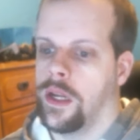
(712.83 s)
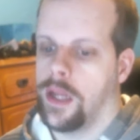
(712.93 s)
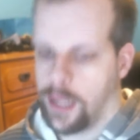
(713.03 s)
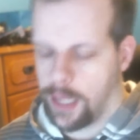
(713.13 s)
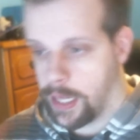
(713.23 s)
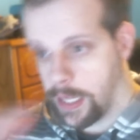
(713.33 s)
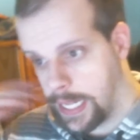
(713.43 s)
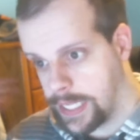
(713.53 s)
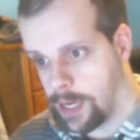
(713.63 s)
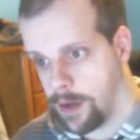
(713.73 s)
and that's
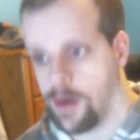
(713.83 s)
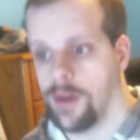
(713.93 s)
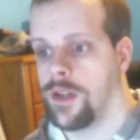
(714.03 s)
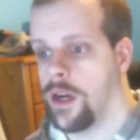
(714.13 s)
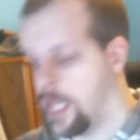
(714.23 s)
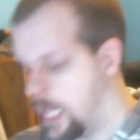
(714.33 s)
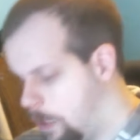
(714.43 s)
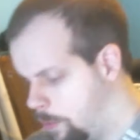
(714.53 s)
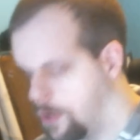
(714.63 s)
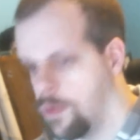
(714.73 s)
how it all started. He
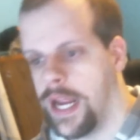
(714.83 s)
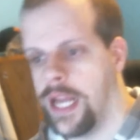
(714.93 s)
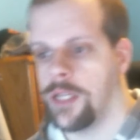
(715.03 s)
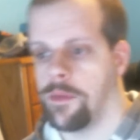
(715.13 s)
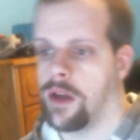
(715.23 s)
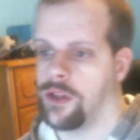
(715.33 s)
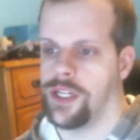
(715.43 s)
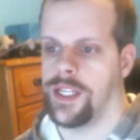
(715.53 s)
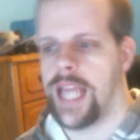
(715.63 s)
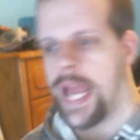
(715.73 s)
would rage about shit
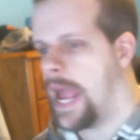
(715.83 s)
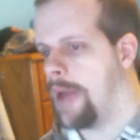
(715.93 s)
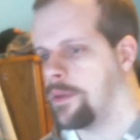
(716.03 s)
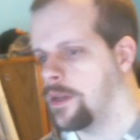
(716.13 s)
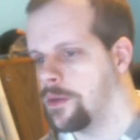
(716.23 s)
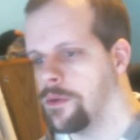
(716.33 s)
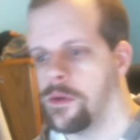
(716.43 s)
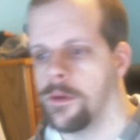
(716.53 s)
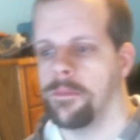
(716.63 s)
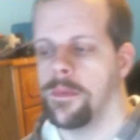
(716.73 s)
that happened to
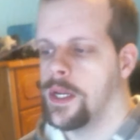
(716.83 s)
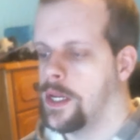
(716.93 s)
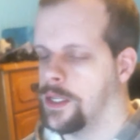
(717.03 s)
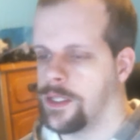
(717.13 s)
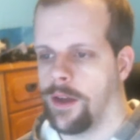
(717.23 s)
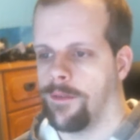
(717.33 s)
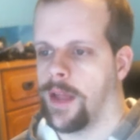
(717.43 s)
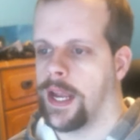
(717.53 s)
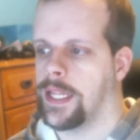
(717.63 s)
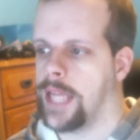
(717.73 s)
him, stuff
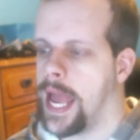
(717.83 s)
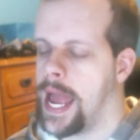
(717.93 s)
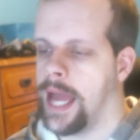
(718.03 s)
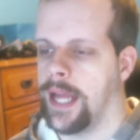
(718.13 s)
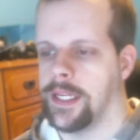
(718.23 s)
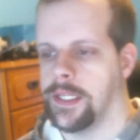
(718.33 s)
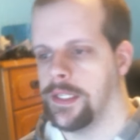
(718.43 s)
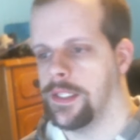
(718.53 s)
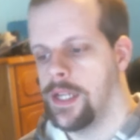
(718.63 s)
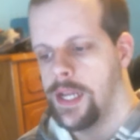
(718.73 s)
like that, and
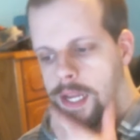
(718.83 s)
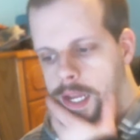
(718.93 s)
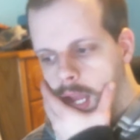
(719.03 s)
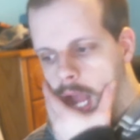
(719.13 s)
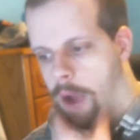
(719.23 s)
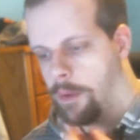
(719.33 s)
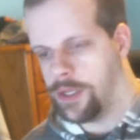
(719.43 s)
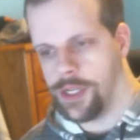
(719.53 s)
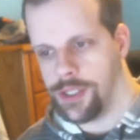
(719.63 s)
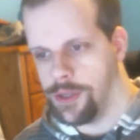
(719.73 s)
I would
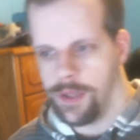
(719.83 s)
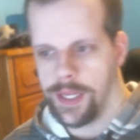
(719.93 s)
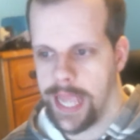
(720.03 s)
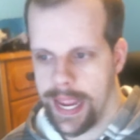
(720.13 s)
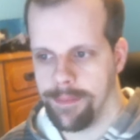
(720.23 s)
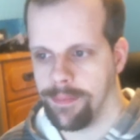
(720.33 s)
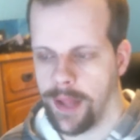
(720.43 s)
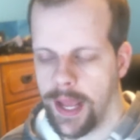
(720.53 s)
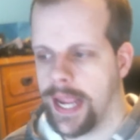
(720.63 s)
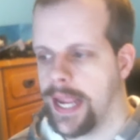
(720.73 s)
just do the
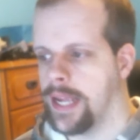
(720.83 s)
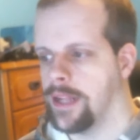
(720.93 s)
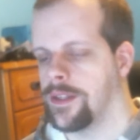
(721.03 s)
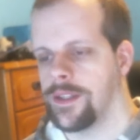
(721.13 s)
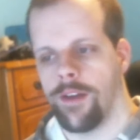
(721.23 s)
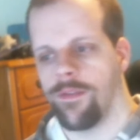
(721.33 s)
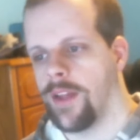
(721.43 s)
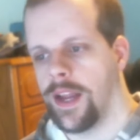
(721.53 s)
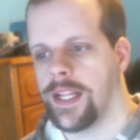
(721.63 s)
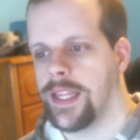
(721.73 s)
gameplay and stuff
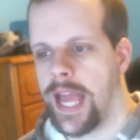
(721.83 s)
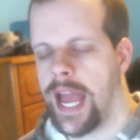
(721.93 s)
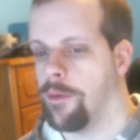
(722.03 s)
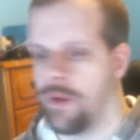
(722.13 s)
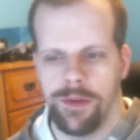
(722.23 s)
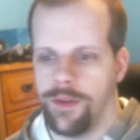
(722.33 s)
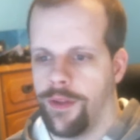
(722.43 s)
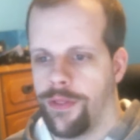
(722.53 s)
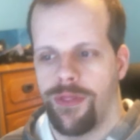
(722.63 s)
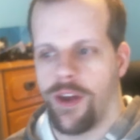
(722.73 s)
like that. We would do the
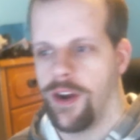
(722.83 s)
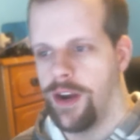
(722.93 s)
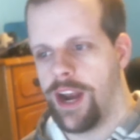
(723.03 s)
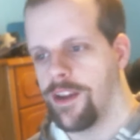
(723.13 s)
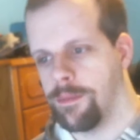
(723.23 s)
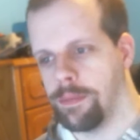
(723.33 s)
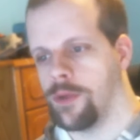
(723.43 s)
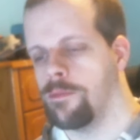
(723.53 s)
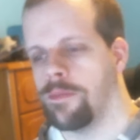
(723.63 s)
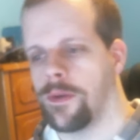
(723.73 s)
Thunder and Eric
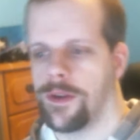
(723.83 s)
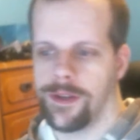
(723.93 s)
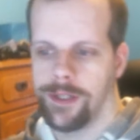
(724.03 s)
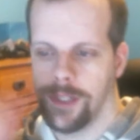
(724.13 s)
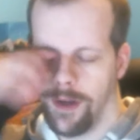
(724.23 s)
bloopers and all